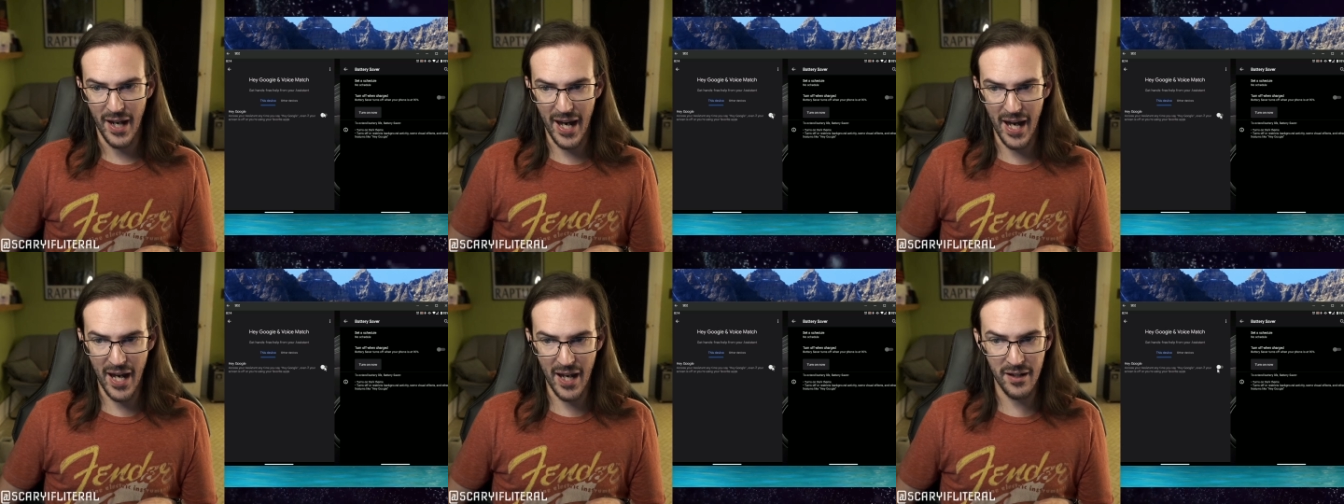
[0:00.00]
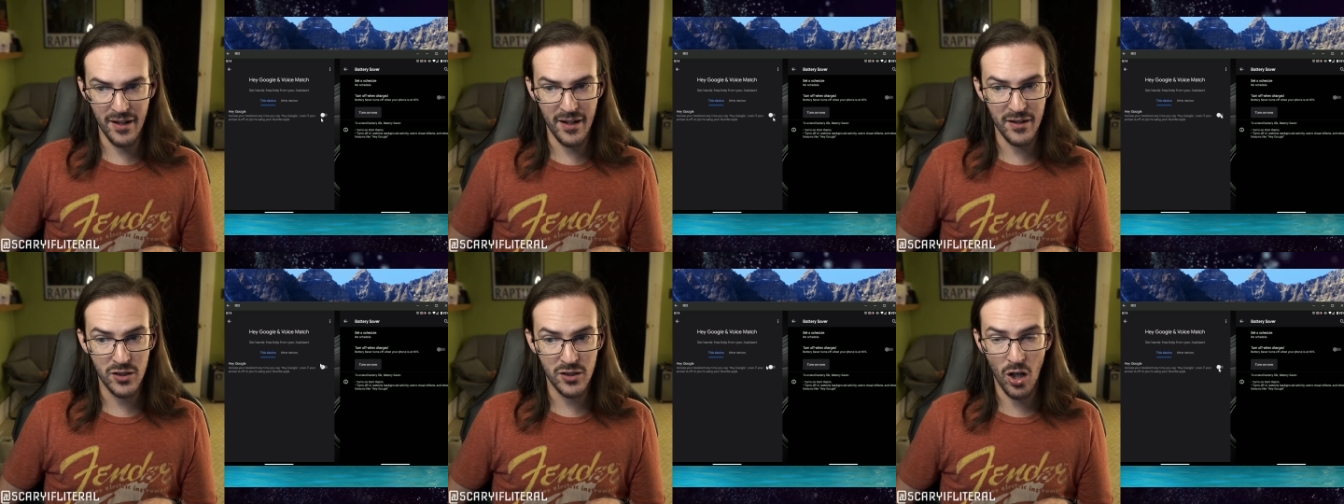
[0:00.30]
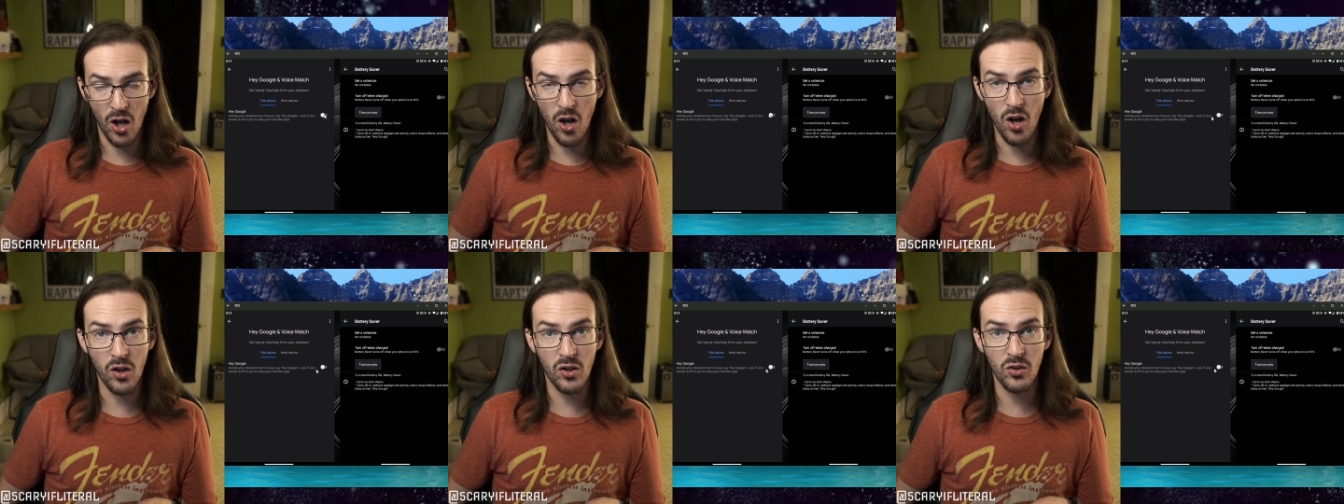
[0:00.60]
and
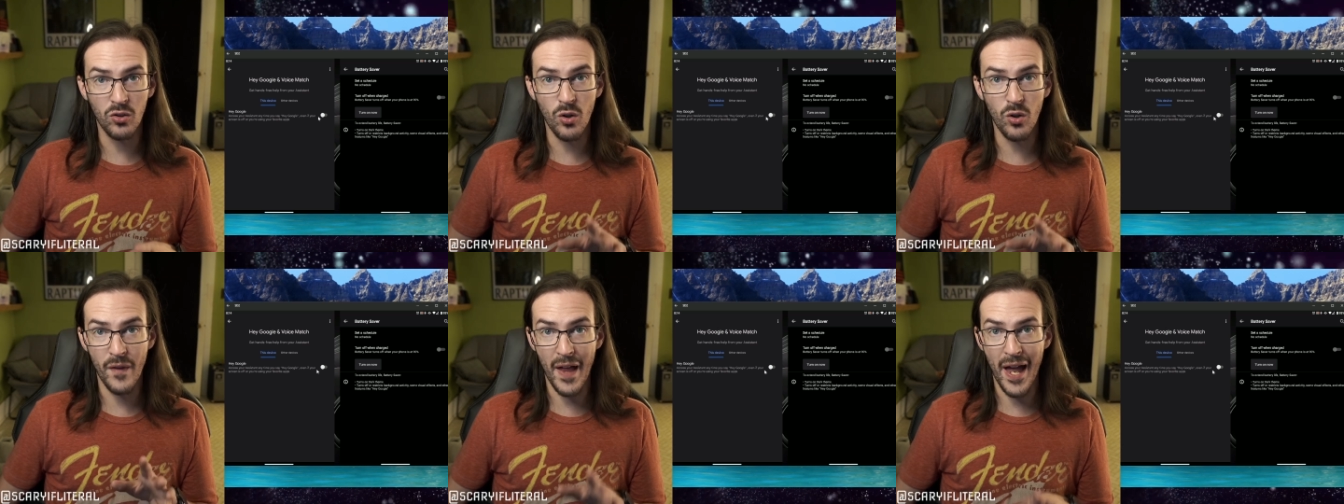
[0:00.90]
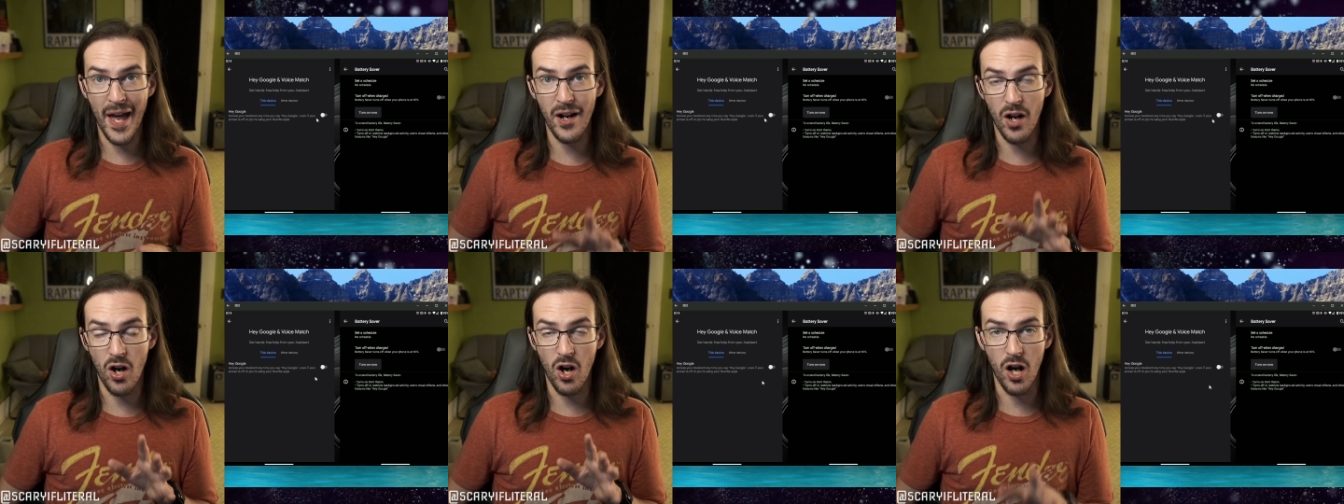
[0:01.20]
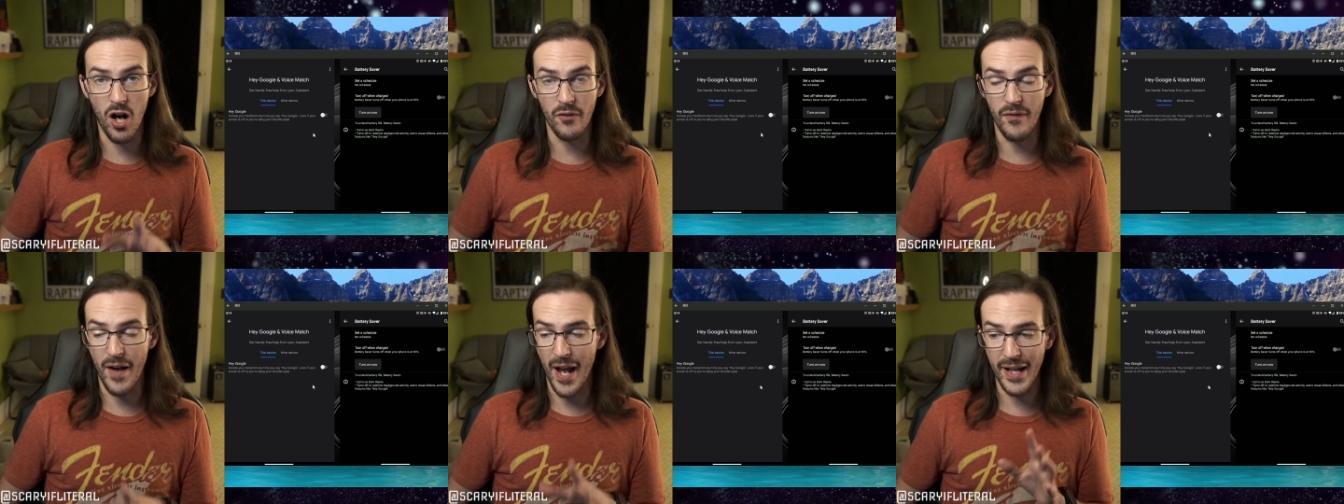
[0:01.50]
toggle that
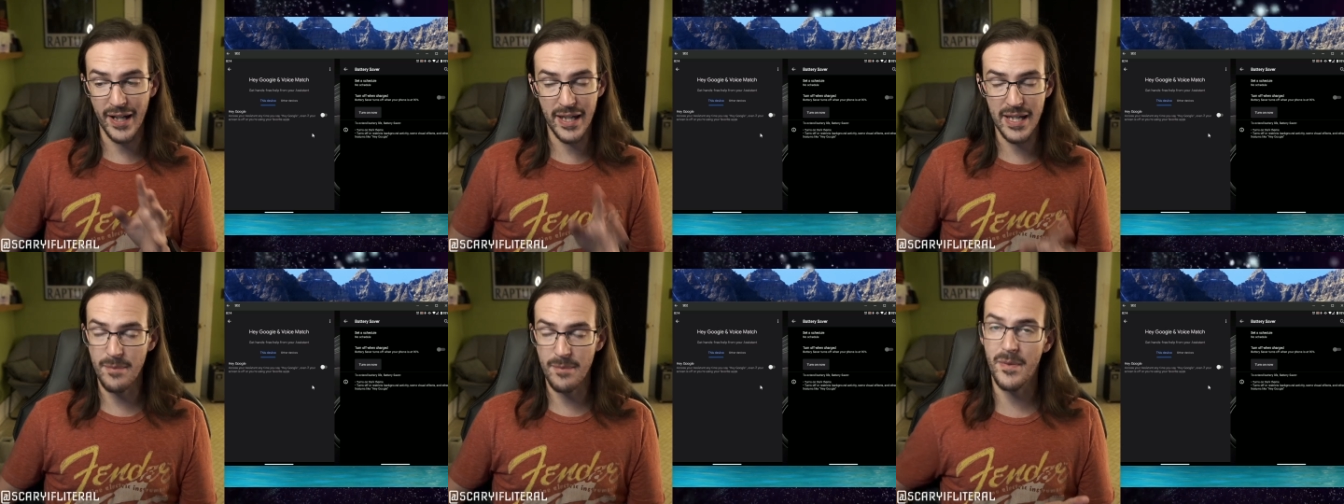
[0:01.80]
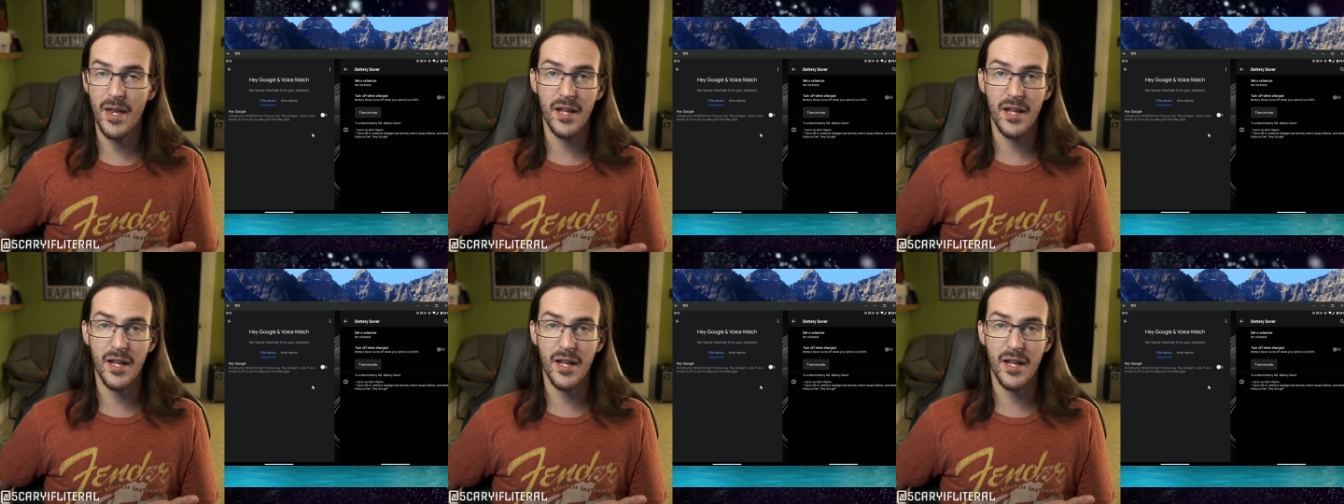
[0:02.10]
off. I keep